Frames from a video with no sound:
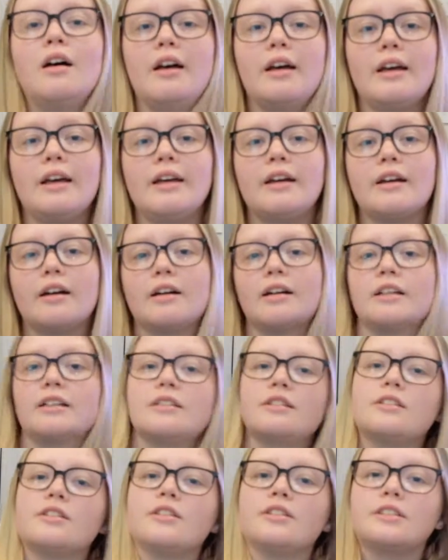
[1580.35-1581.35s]
Hey
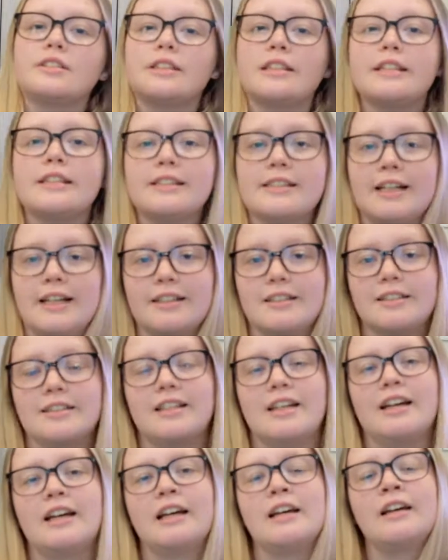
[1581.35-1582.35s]
guys, so today is
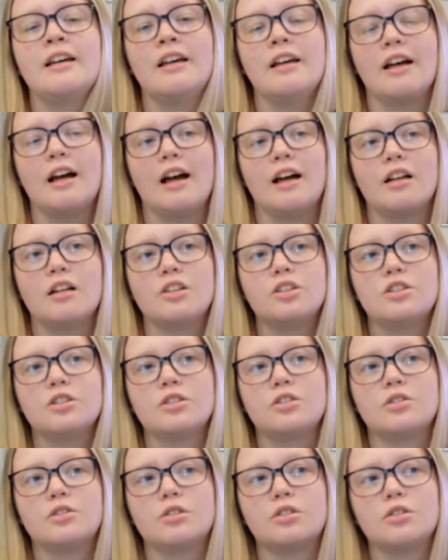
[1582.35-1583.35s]
Saturday and
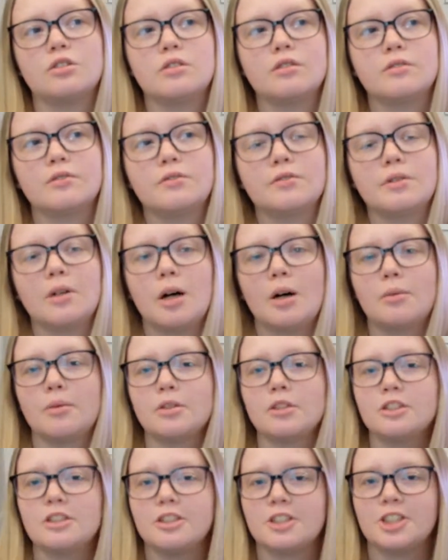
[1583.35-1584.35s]
I
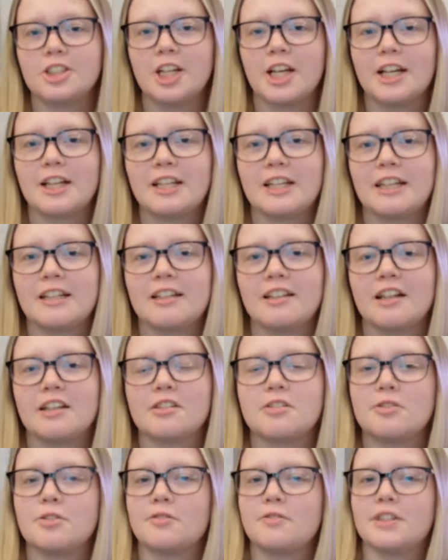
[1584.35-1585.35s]
wanted to check in
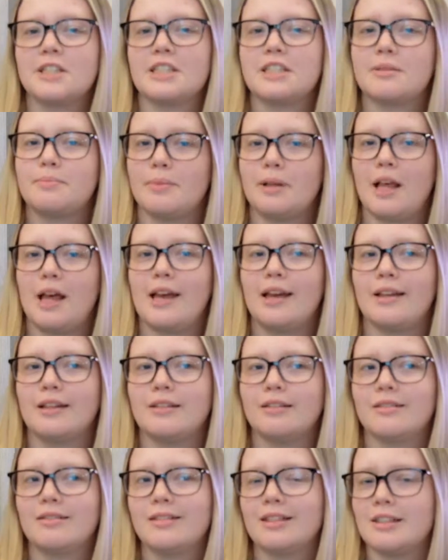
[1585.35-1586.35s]
and sort of
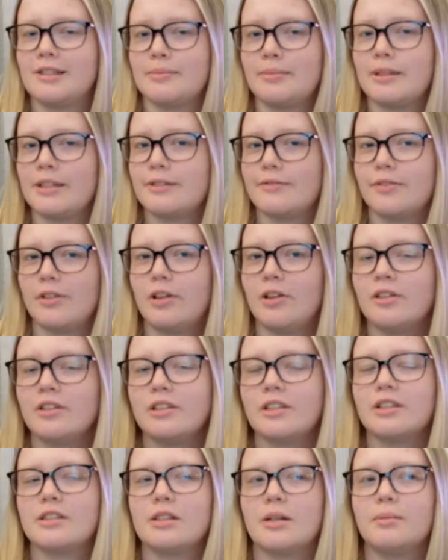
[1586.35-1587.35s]
explain this week's vlog,
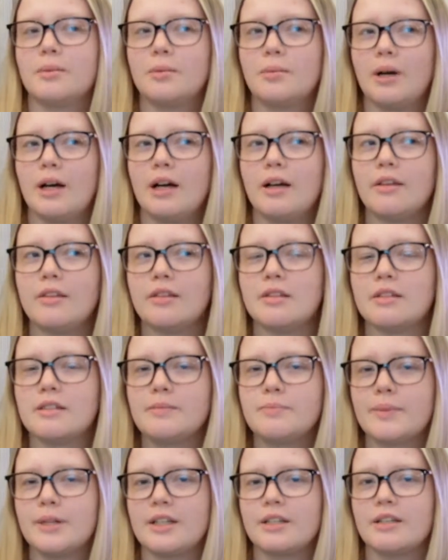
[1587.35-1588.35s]
because I'm aware that
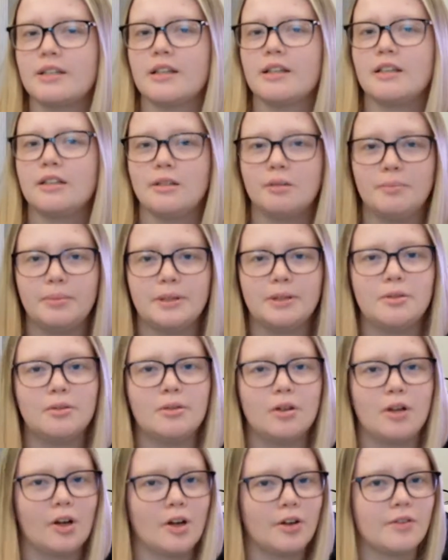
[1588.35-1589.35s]
it's been a little bit
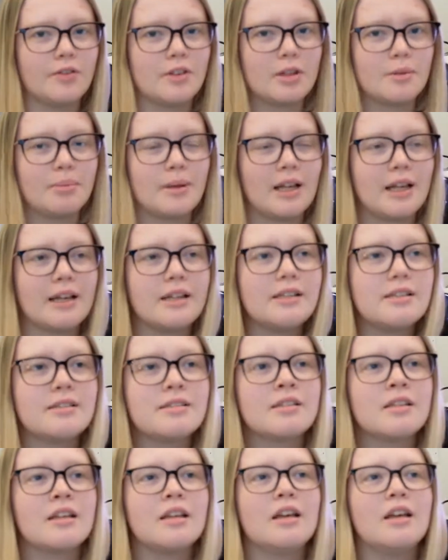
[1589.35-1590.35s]
all over the
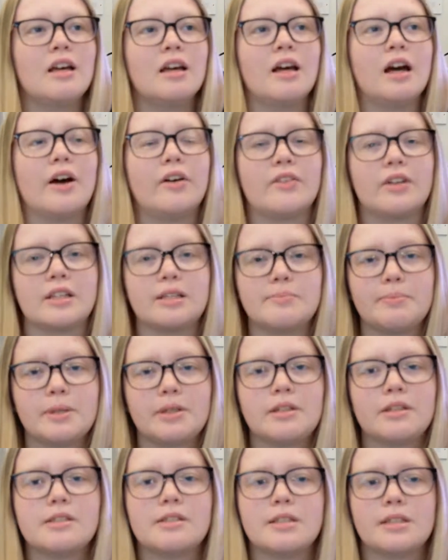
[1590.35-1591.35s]
place, and that's
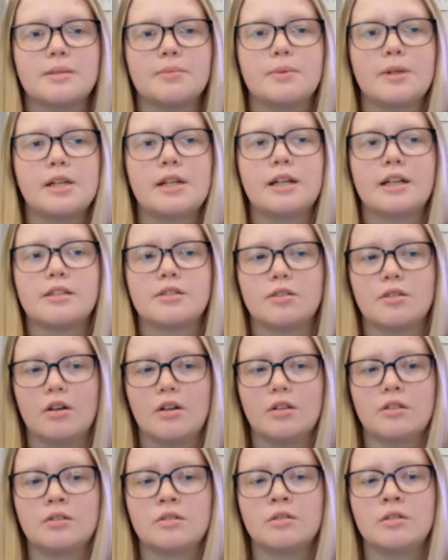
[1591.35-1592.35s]
because this week has
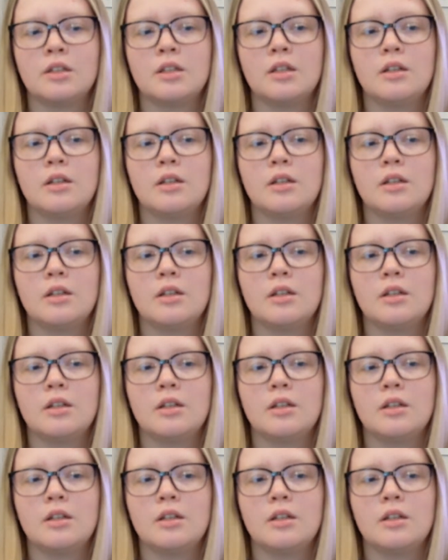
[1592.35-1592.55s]
gone